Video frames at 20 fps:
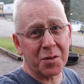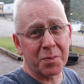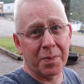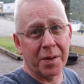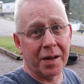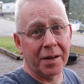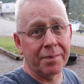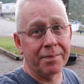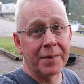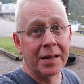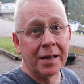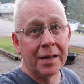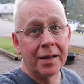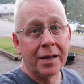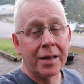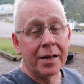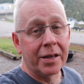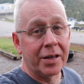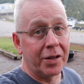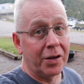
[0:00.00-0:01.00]
But
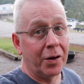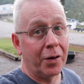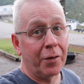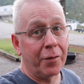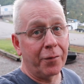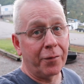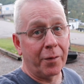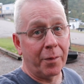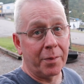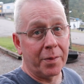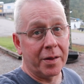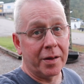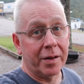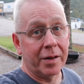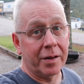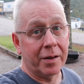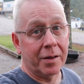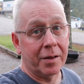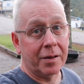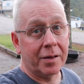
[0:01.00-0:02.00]
you know, from
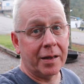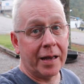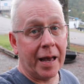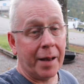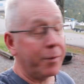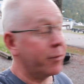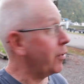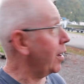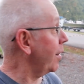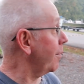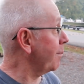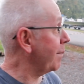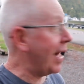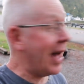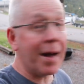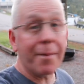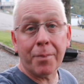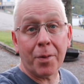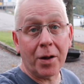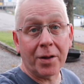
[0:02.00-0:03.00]
the campground
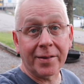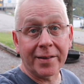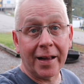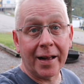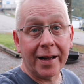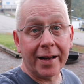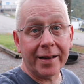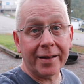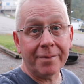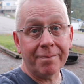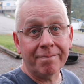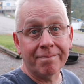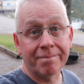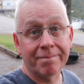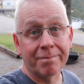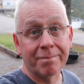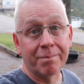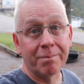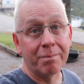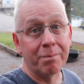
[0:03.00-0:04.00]
map online,
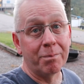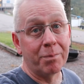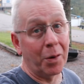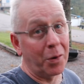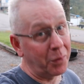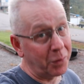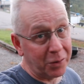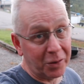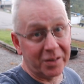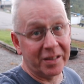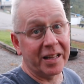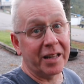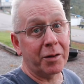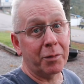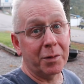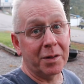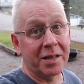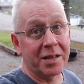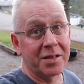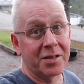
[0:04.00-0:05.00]
both looked
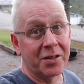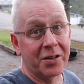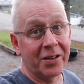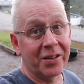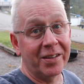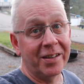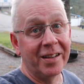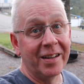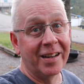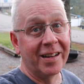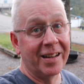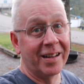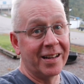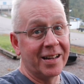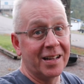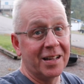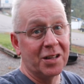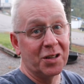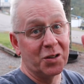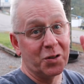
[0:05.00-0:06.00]
equally as good.
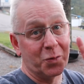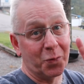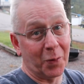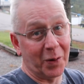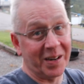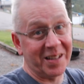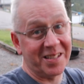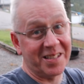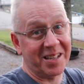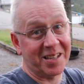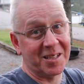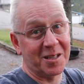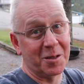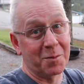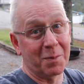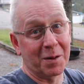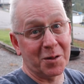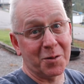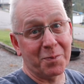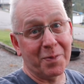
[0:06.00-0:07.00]
26 is
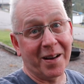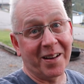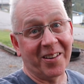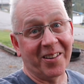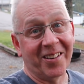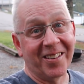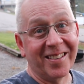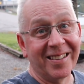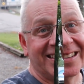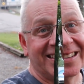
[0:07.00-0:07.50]
much better.